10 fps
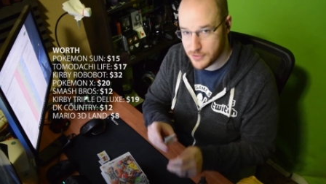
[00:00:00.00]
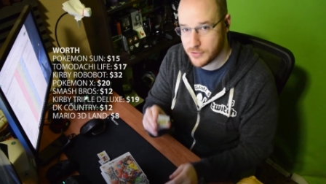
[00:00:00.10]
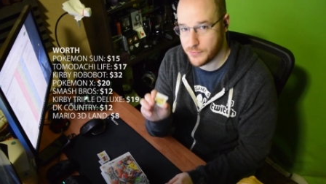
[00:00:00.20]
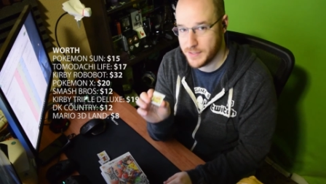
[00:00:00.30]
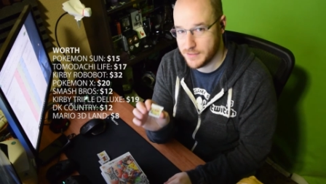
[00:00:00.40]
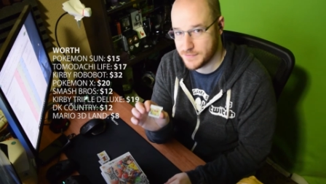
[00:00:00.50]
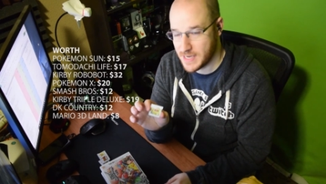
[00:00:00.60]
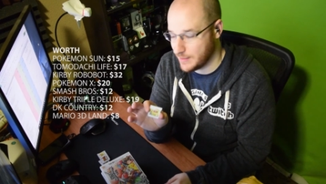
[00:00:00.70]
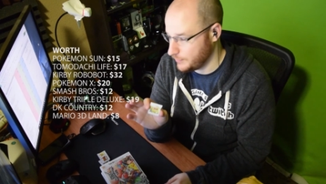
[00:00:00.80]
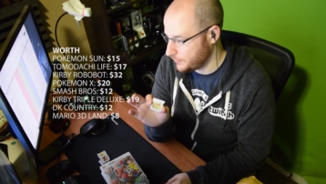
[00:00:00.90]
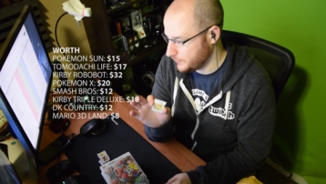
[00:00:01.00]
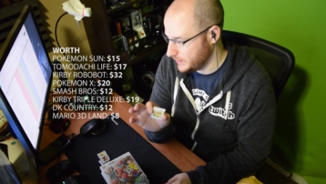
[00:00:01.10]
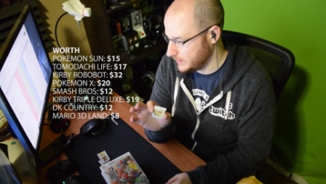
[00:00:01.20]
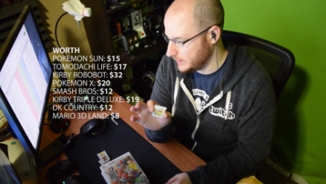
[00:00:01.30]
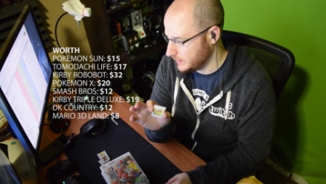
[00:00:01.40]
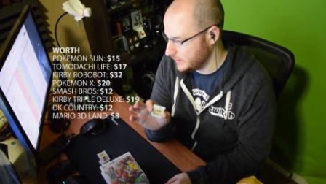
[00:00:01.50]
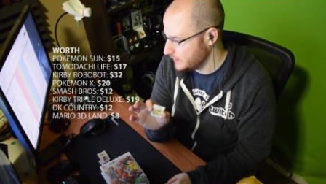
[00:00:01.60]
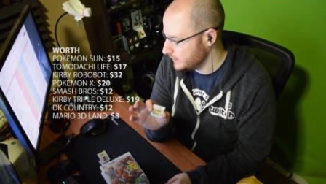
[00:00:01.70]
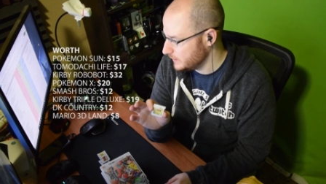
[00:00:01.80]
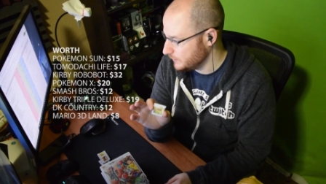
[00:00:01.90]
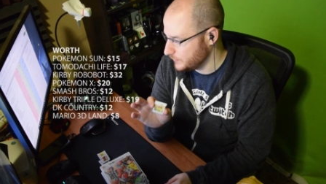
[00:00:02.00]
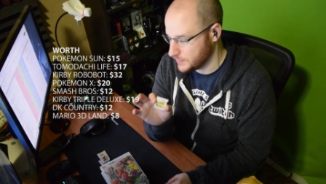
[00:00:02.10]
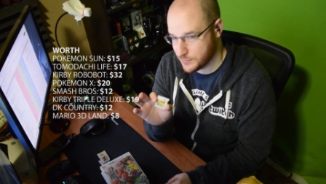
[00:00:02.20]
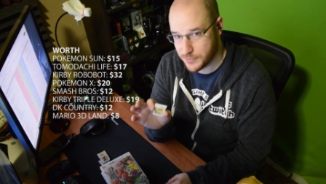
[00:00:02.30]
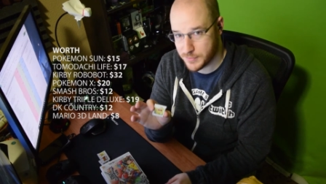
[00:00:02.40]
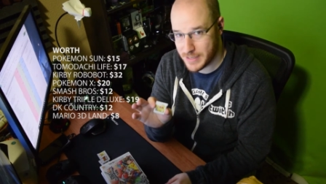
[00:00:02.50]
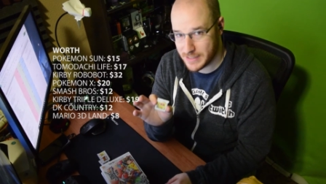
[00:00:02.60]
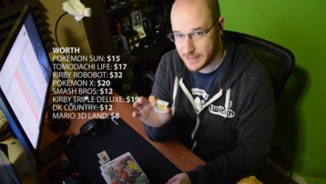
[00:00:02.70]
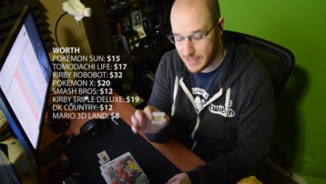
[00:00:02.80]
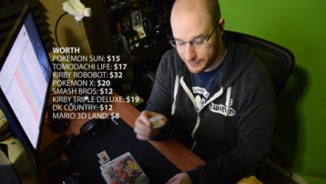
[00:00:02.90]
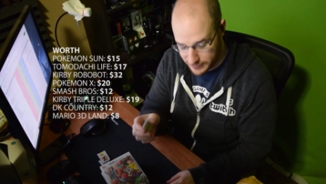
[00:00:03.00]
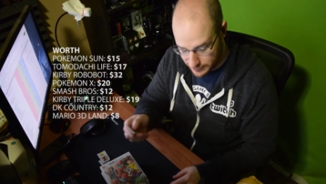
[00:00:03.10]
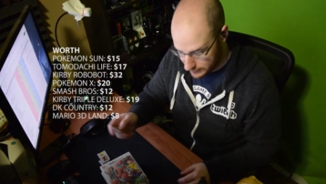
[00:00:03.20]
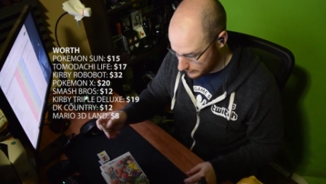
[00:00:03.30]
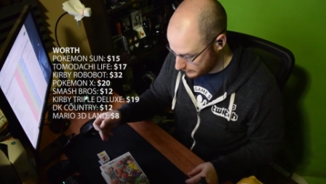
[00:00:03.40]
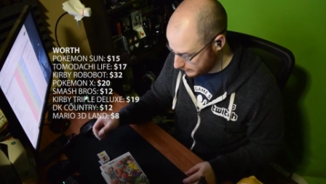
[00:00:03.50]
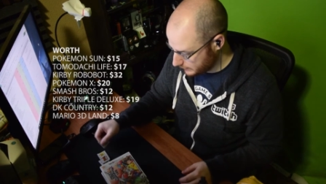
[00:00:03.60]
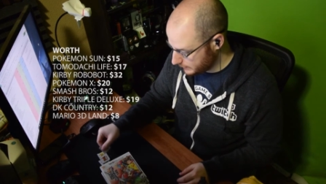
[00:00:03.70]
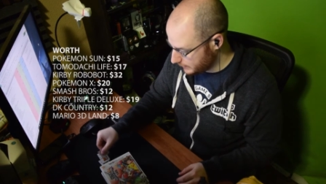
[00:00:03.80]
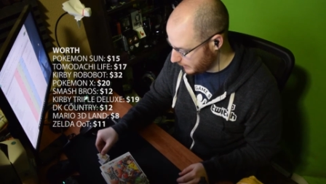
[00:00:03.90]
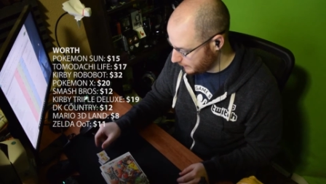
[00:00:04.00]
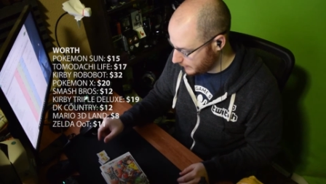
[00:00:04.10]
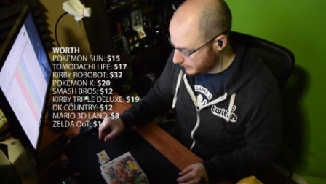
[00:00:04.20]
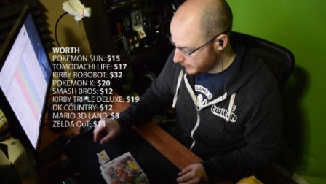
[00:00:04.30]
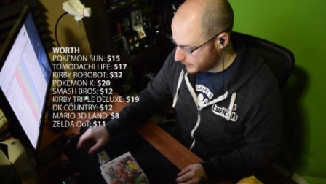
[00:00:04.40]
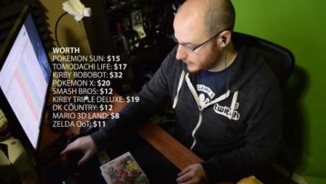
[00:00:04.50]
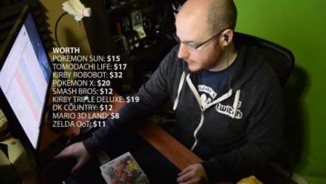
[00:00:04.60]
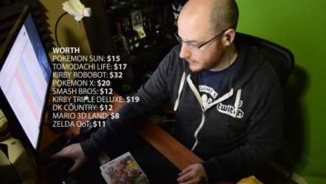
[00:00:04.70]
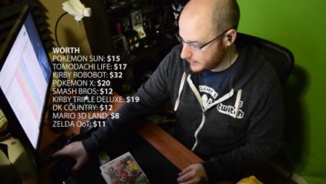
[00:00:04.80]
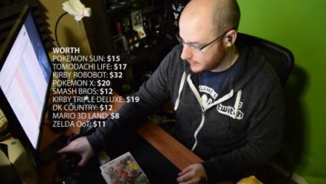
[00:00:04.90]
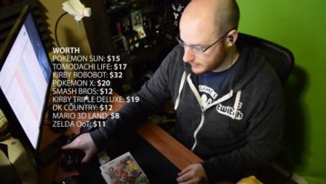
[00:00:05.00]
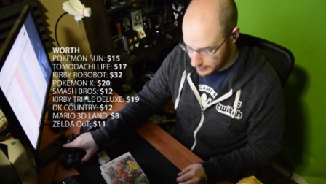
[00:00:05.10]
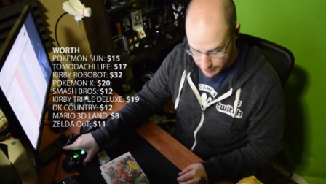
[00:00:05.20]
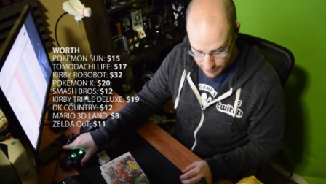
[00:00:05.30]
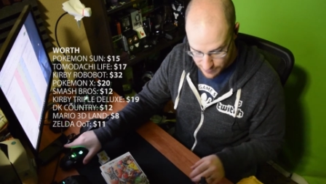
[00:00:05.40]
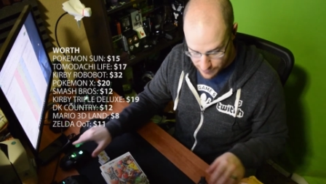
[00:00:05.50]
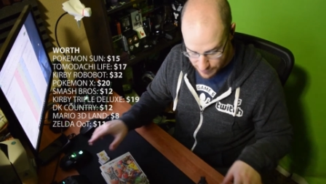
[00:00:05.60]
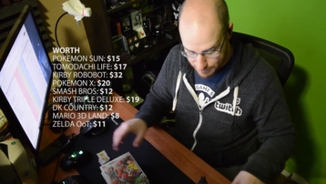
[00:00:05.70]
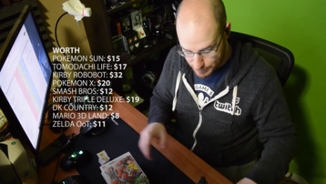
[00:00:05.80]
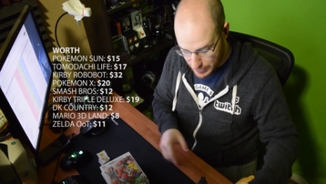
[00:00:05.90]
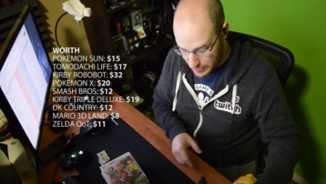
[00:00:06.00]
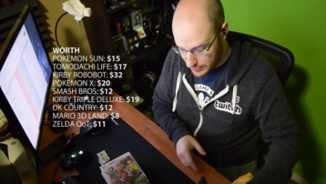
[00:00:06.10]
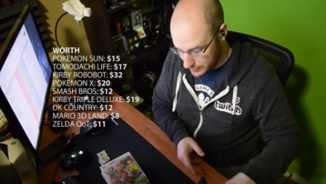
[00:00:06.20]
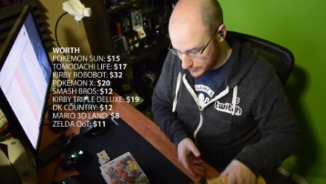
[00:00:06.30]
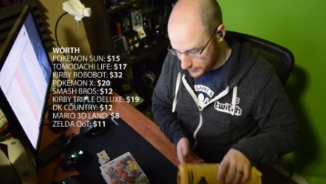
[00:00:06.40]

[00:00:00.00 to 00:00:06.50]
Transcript: Ocarina of Time 3D, which is worth about 11. And then the big